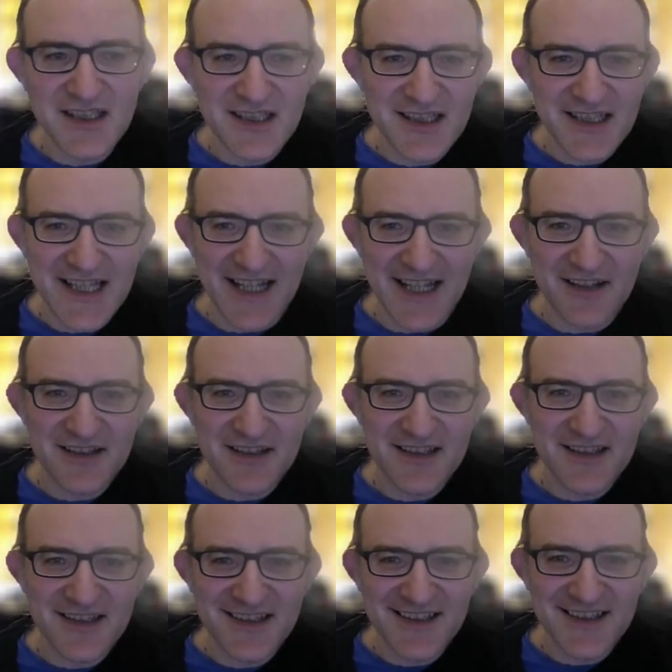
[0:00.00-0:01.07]
Yeah,
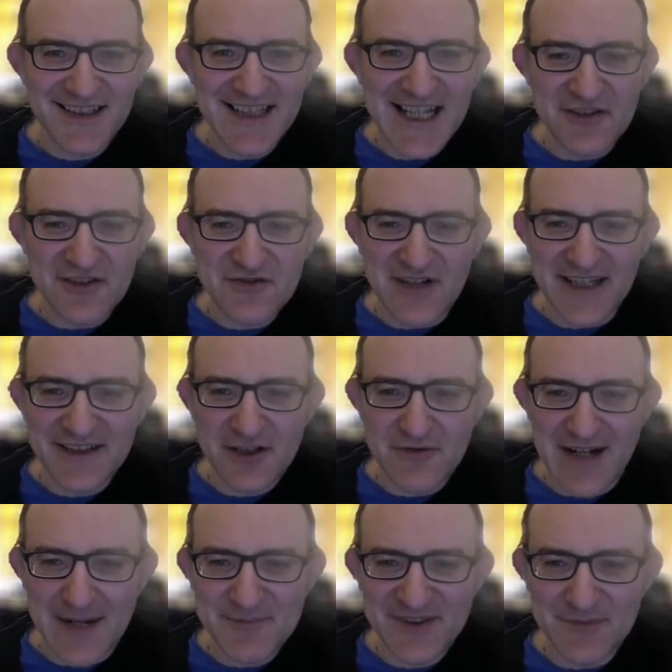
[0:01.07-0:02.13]
Leela tried to
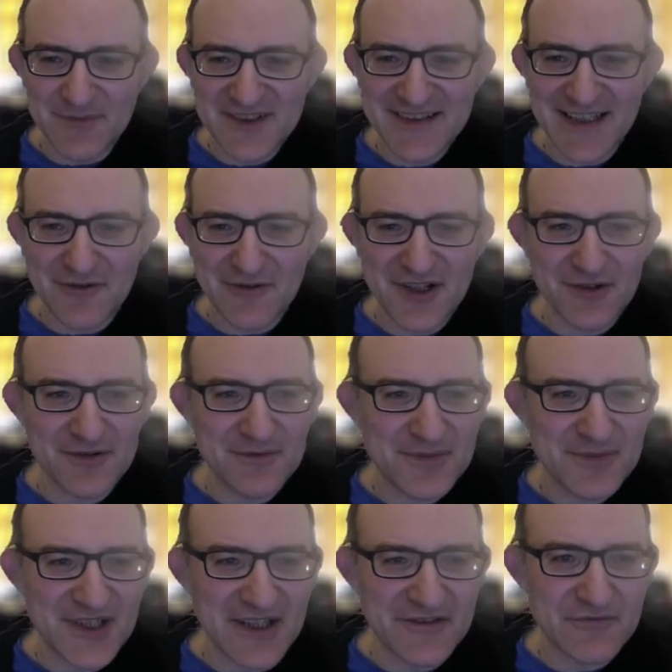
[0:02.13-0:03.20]
grab some material,
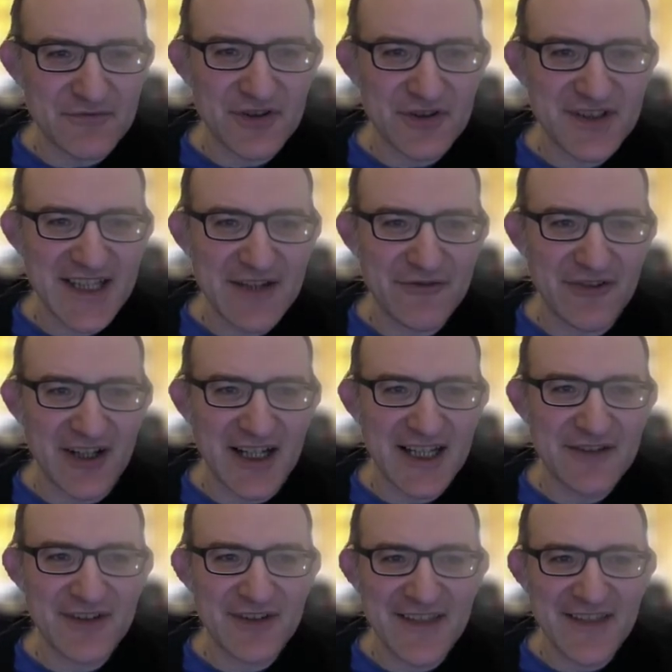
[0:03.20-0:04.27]
but after rook
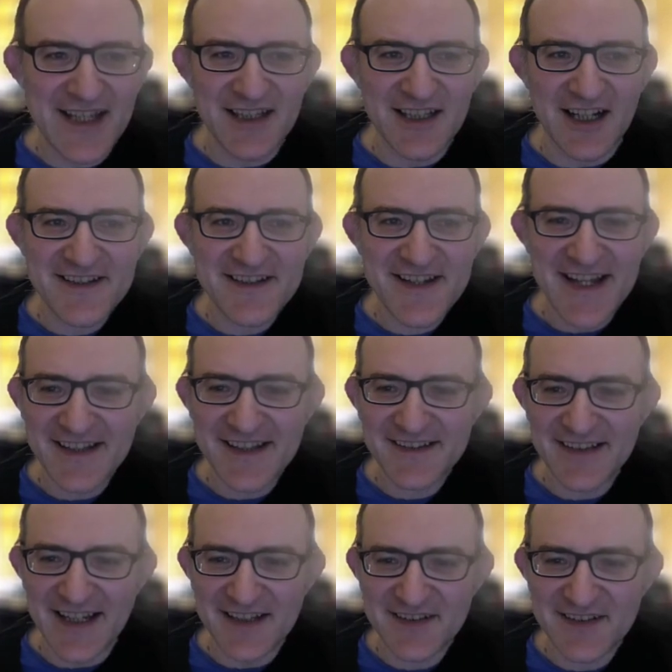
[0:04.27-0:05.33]
d5 and then knight d8
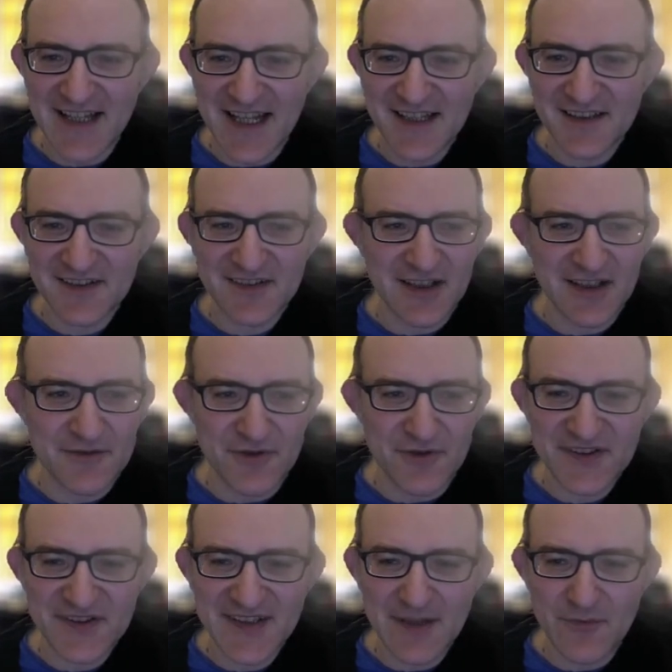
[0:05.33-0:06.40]
takes takes and
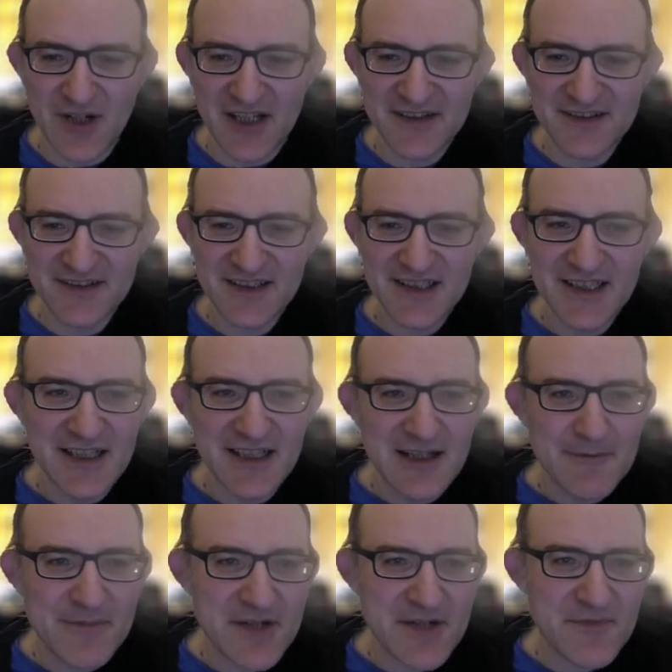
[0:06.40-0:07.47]
rook c1,
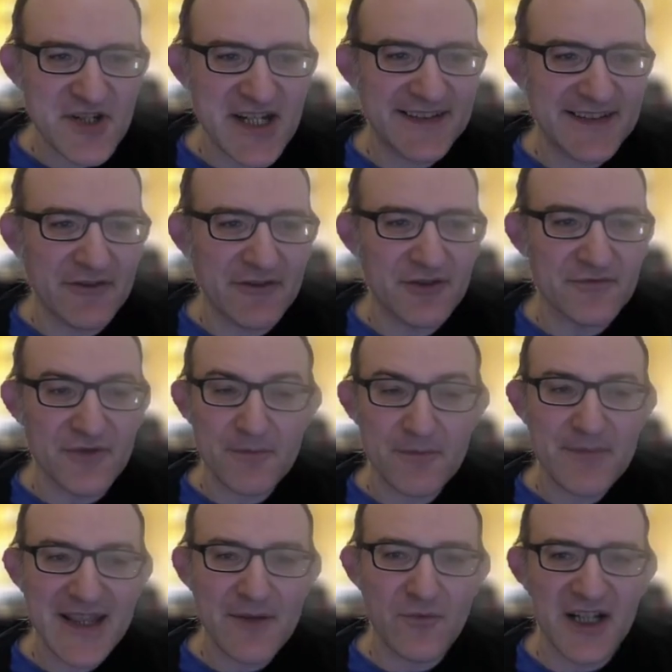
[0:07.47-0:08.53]
bishop g7, rook
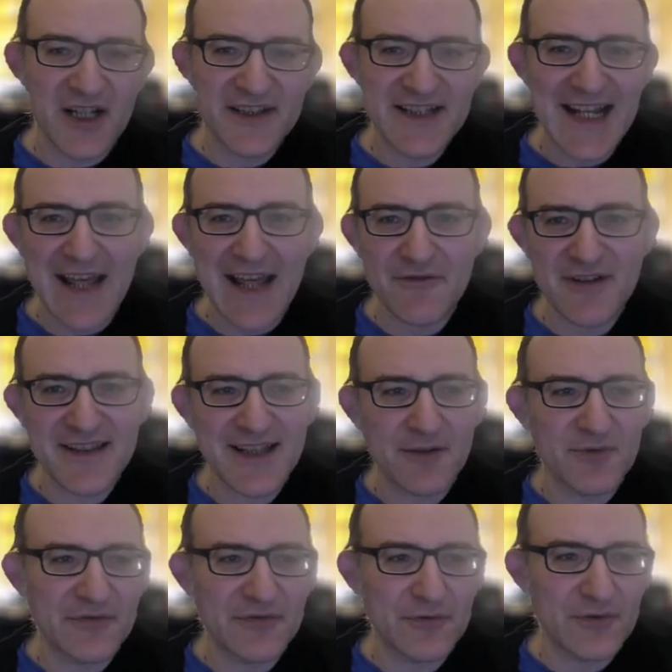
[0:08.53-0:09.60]
b1, everything
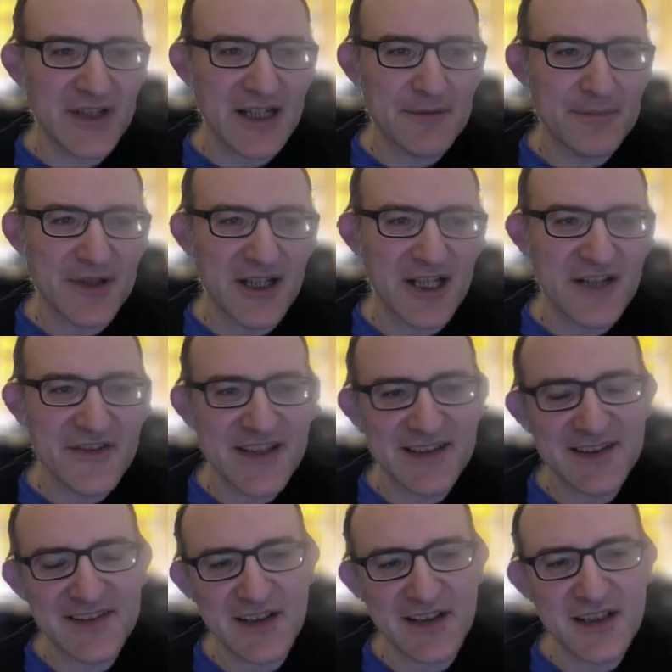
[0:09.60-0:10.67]
was falling apart.
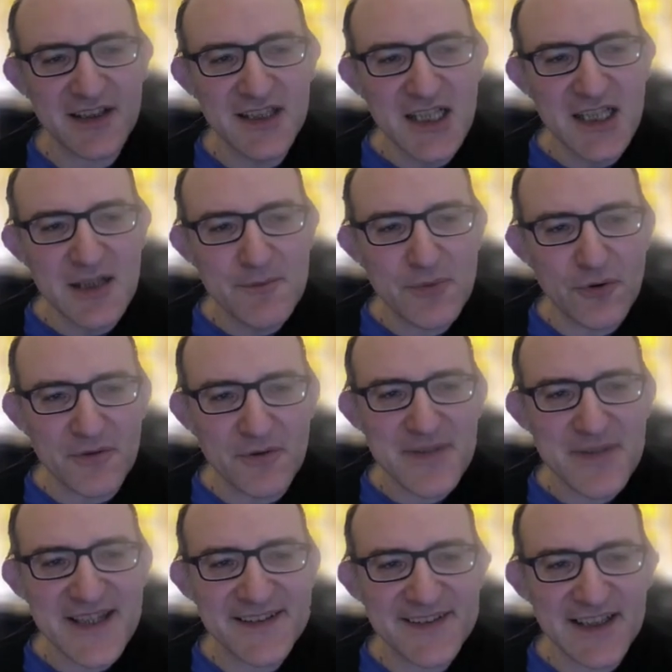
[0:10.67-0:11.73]
This pawn on
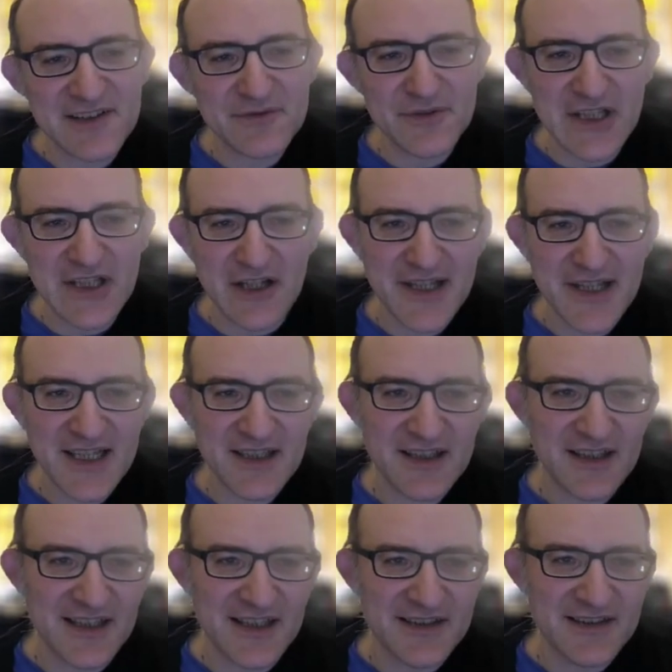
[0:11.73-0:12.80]
b6 was going,
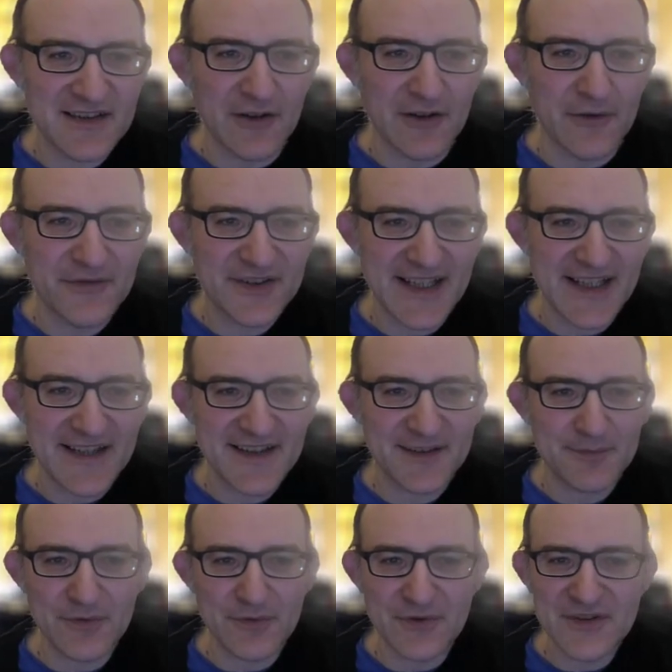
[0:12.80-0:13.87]
and obviously this
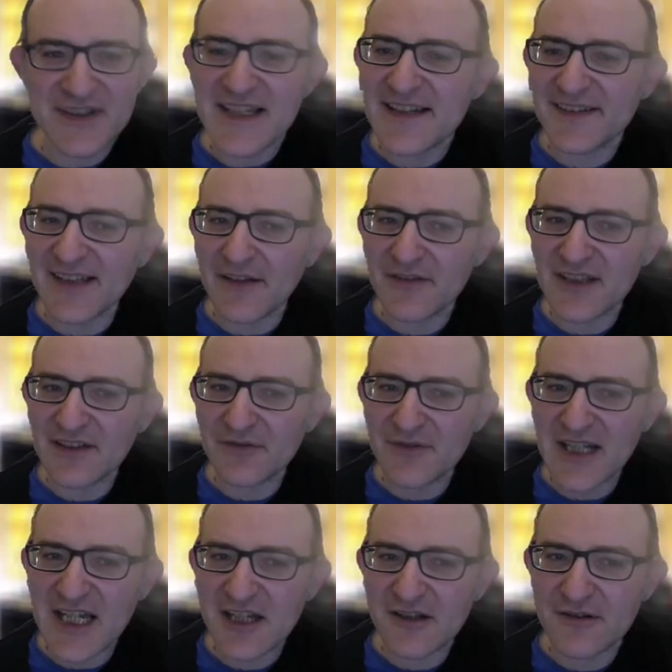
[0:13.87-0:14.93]
pawn on d7 is
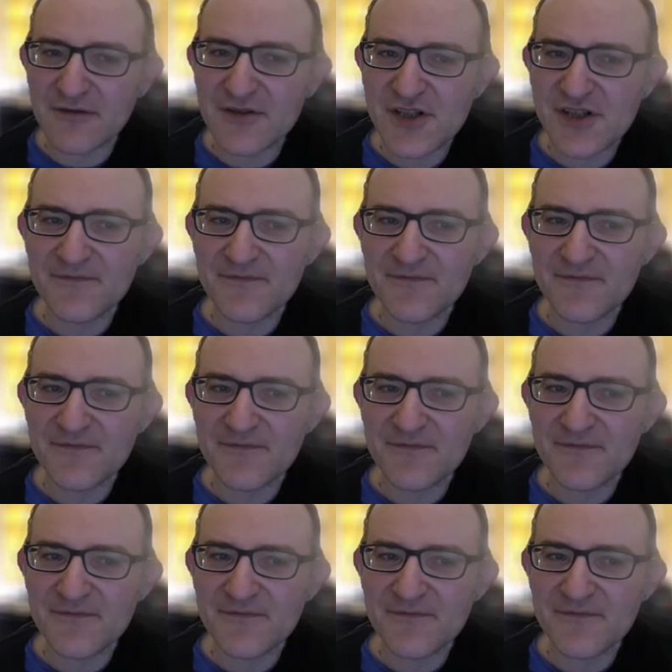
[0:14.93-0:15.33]
really huge.